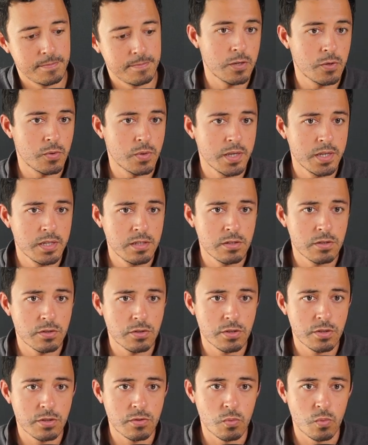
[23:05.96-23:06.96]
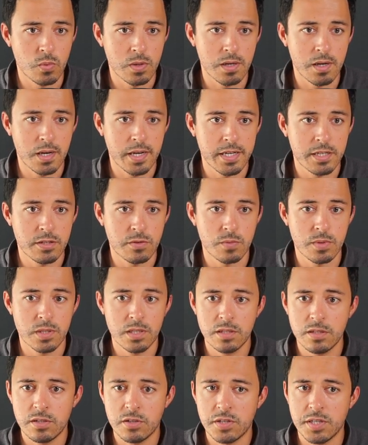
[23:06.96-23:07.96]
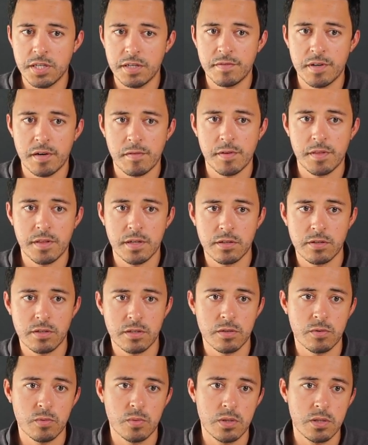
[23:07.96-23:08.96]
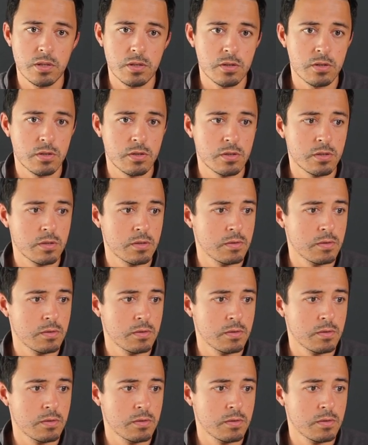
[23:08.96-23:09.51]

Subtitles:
Alright, so just one last run to see if everything still works.